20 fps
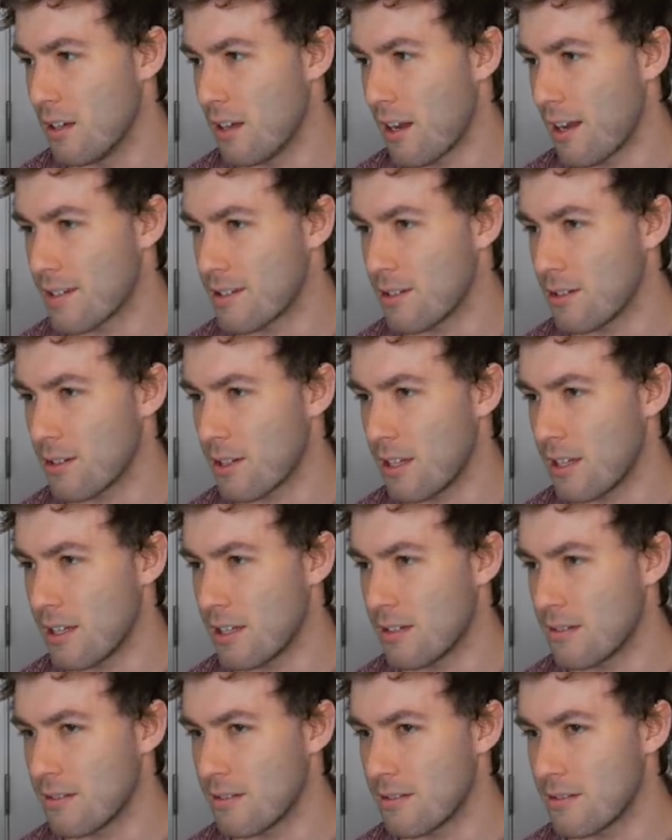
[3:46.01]
I took
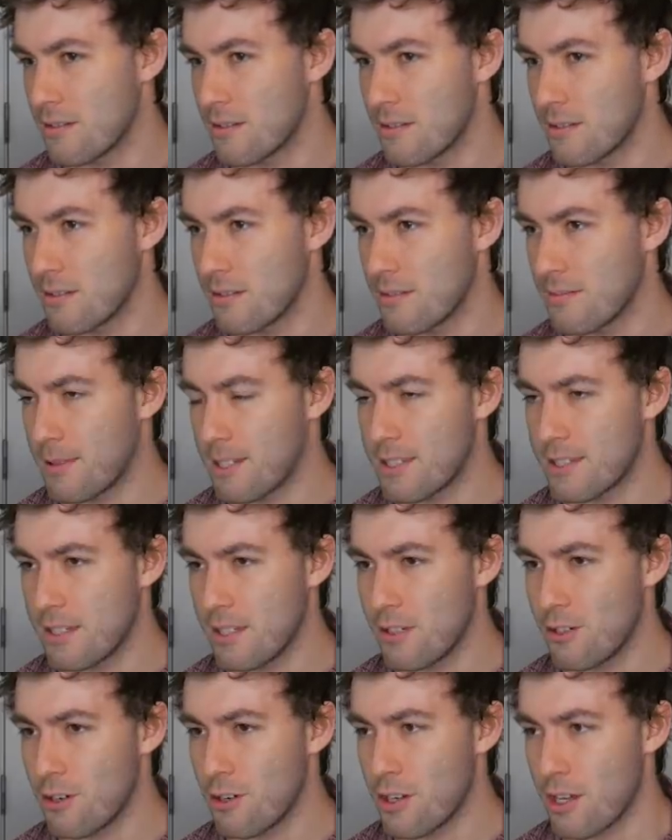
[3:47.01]
it my
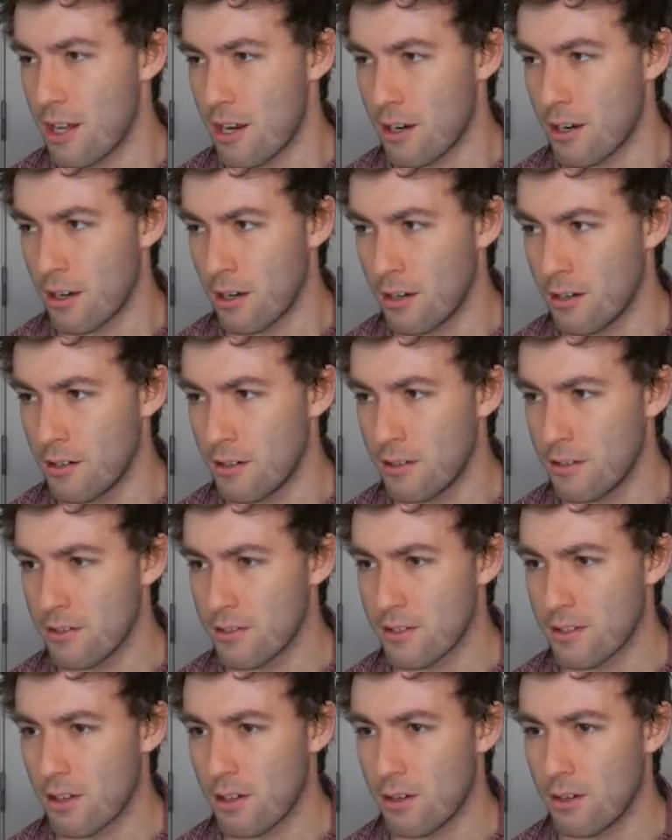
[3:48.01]
senior year,
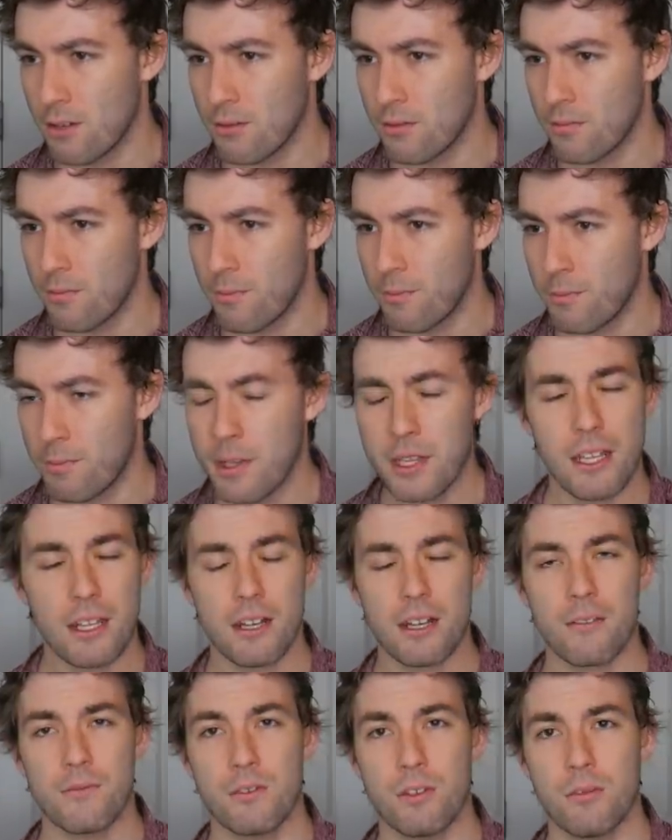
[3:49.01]
so
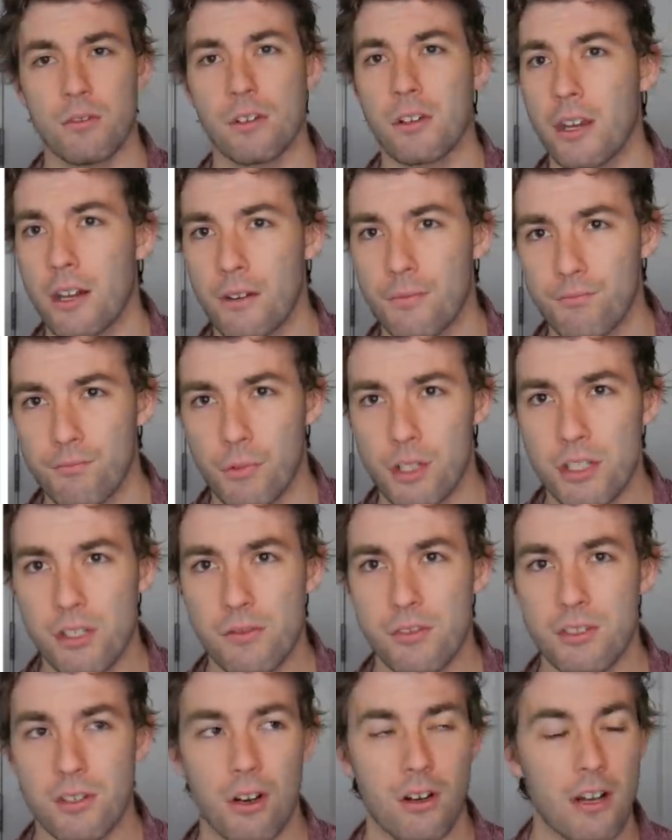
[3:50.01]
beginning of junior year, once
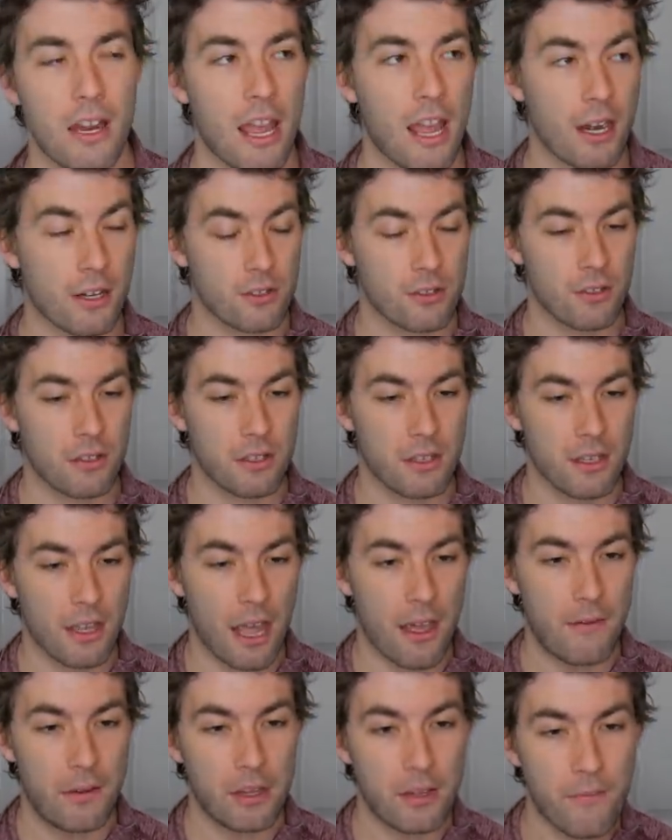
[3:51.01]
you start actually
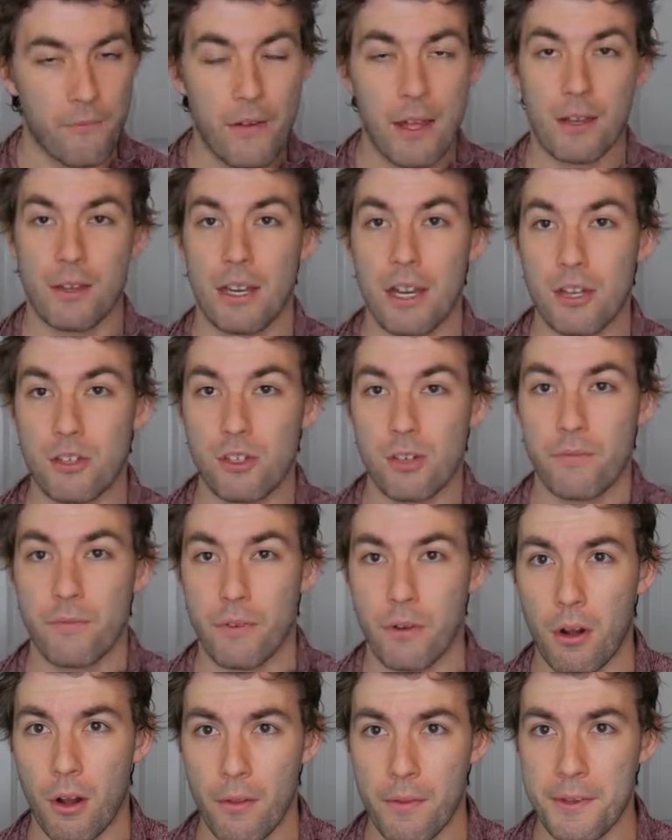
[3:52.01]
having a foundation
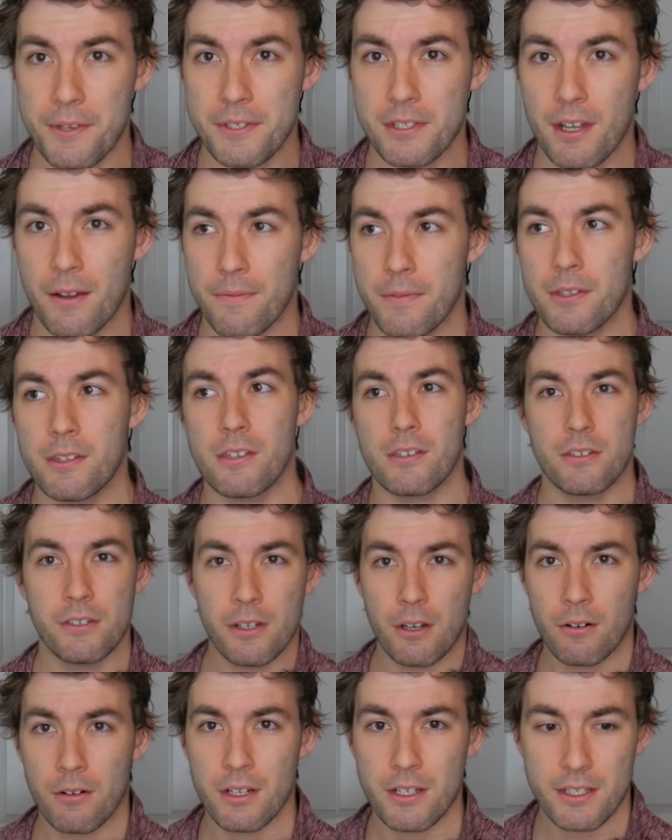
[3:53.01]
for all the stuff that the
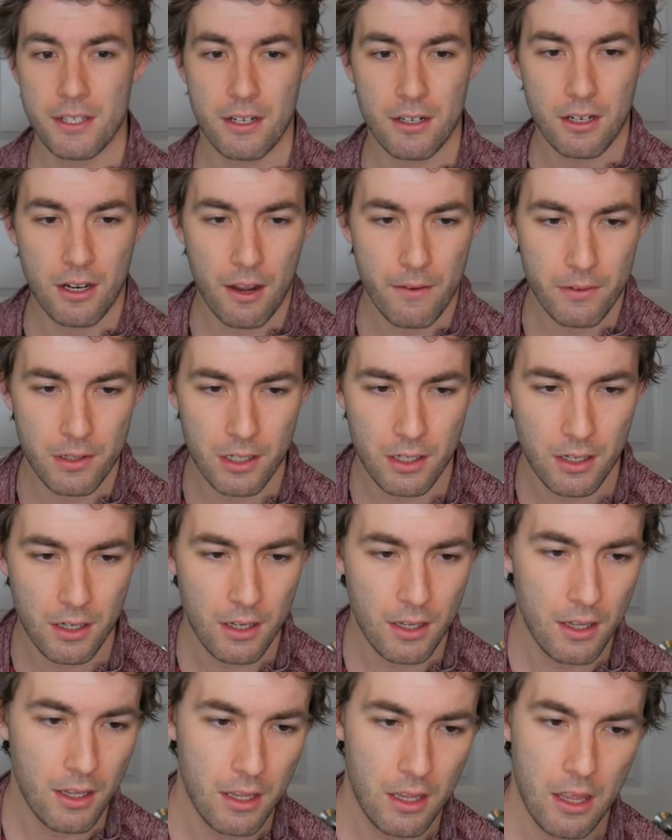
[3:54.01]
GRE is going to cover.
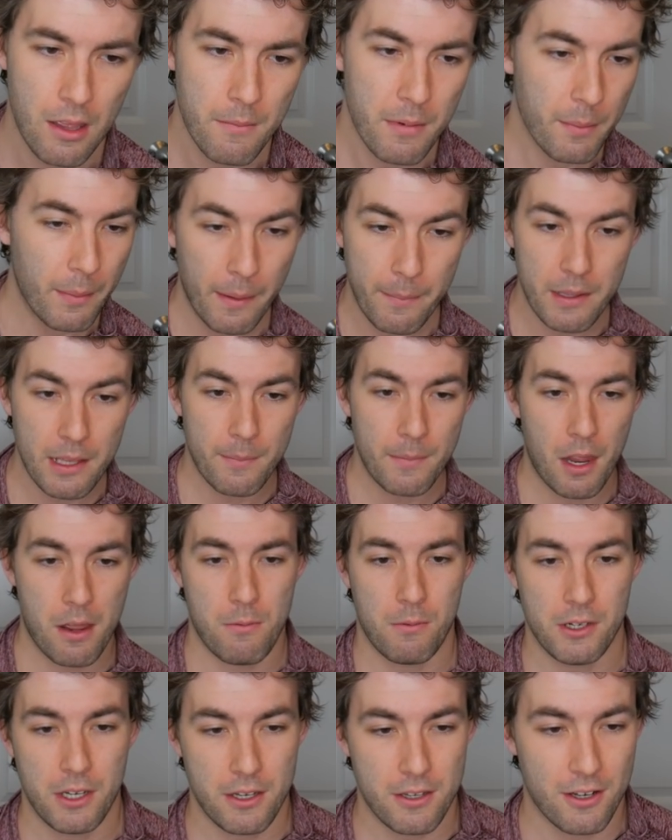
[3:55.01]
But maybe I'm
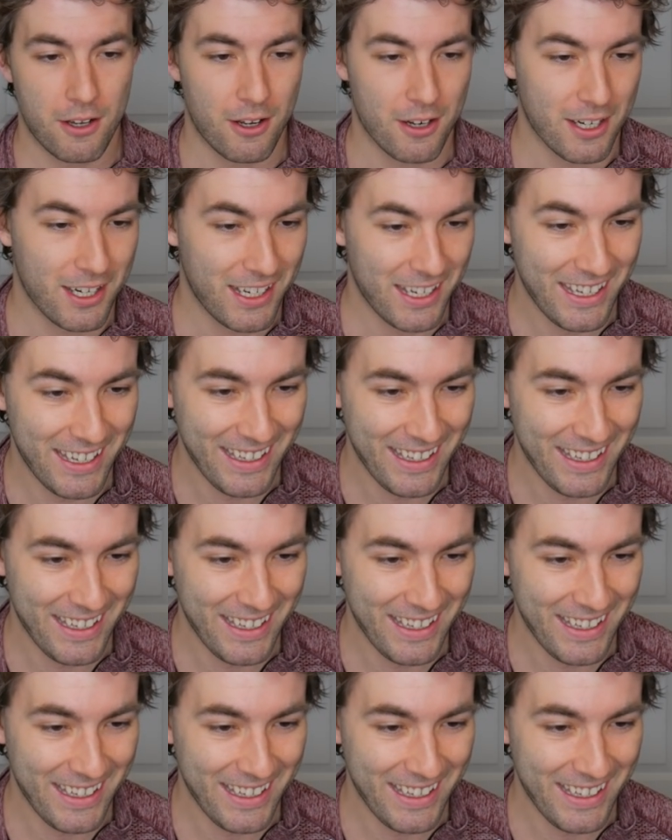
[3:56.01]
not one to talk.